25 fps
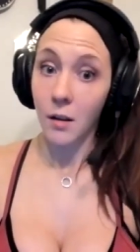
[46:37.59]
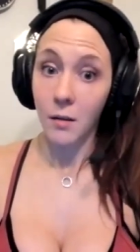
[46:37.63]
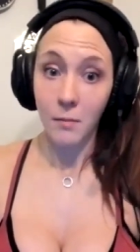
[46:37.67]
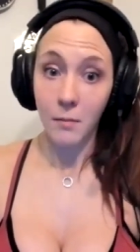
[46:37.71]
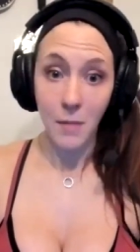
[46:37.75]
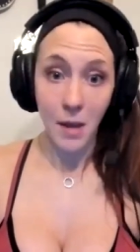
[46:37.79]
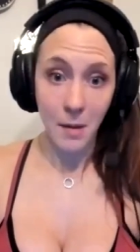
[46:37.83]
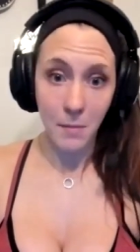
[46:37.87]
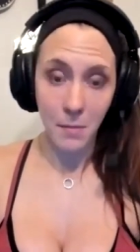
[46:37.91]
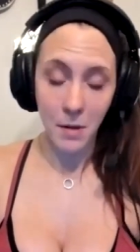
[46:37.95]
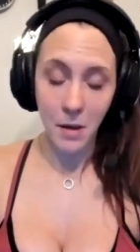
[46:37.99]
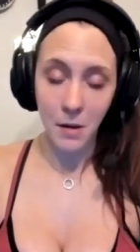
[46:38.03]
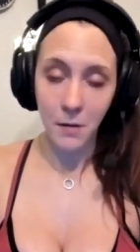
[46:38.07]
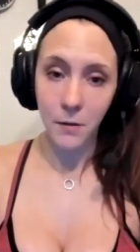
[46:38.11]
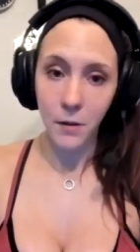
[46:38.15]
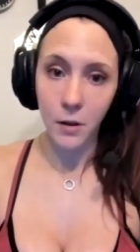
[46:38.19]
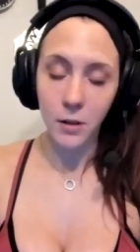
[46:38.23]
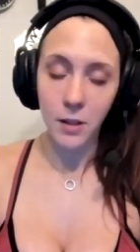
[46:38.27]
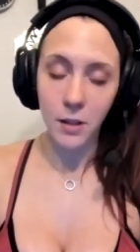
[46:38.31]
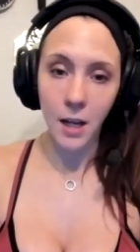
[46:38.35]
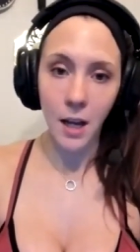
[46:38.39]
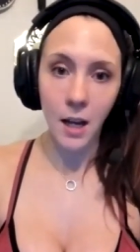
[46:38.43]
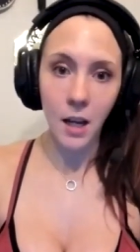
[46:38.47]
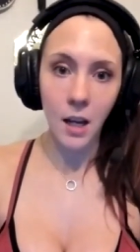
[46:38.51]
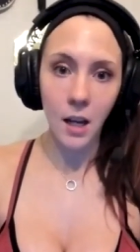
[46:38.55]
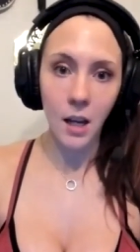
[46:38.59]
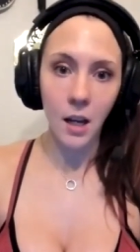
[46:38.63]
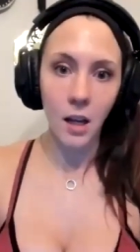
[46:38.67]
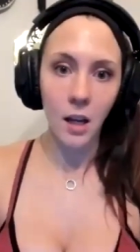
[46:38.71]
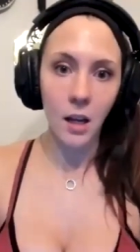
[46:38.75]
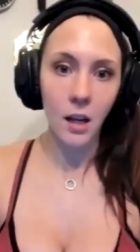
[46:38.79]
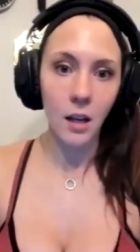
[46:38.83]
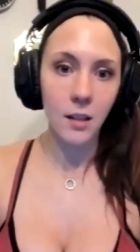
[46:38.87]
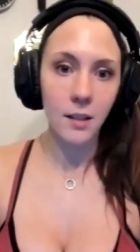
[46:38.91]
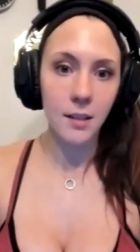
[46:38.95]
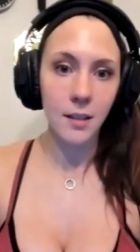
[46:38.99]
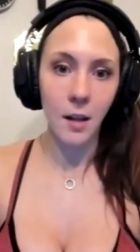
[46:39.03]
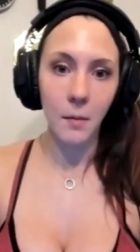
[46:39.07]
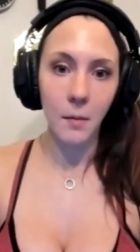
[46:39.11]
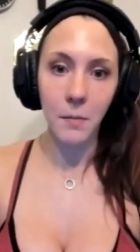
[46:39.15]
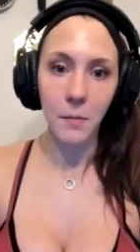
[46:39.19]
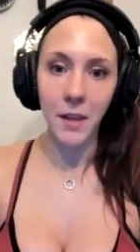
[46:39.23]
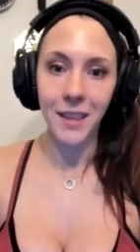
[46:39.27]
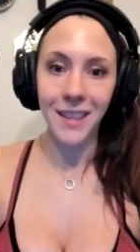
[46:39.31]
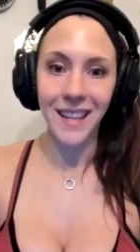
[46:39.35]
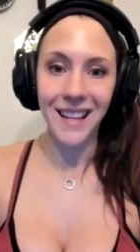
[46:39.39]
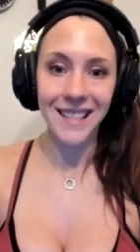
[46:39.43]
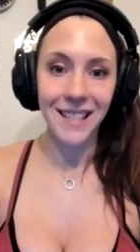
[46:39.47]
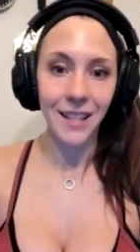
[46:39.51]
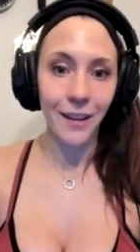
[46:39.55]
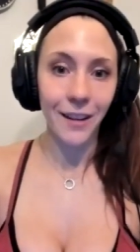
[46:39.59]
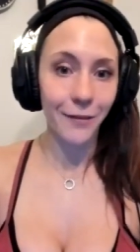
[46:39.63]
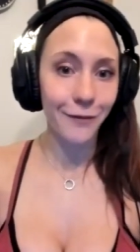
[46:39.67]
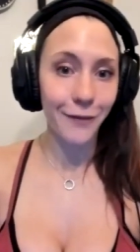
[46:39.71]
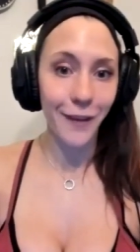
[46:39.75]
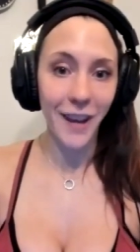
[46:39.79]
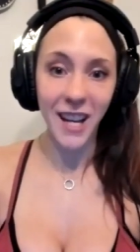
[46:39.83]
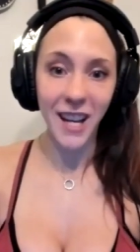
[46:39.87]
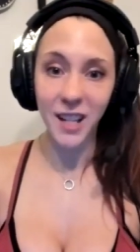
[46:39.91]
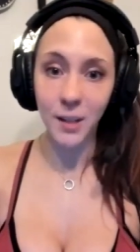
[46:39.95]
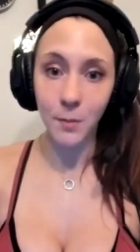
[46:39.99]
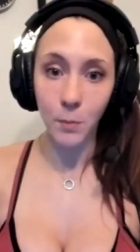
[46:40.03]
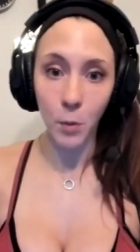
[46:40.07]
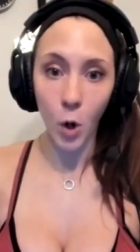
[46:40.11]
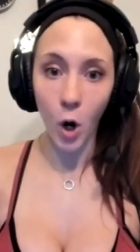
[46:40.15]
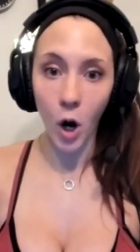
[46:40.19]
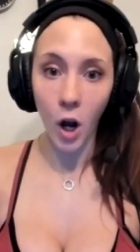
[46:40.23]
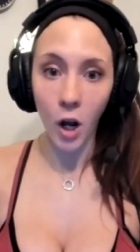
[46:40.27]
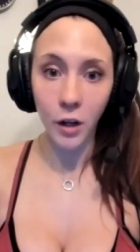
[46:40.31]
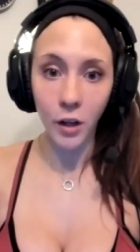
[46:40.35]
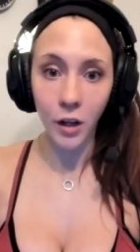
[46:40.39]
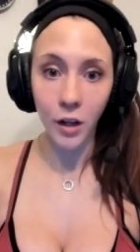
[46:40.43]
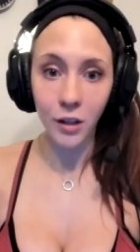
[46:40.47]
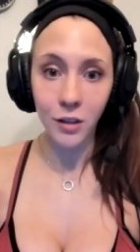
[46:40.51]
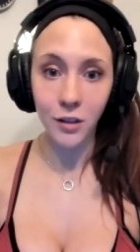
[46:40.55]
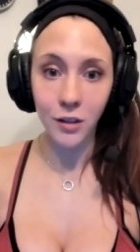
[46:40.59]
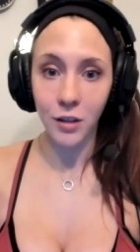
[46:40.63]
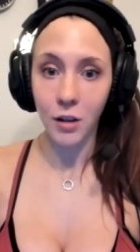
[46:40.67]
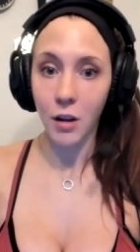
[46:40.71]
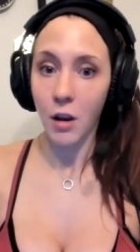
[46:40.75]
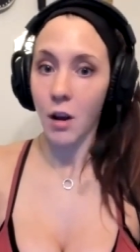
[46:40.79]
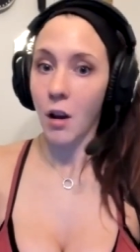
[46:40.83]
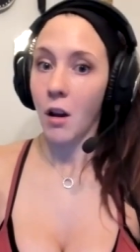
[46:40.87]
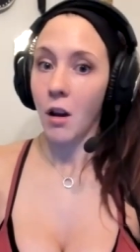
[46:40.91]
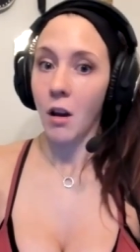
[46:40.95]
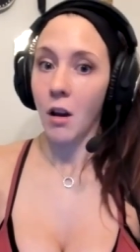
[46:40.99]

Maybe if they're taking something that's a faked product,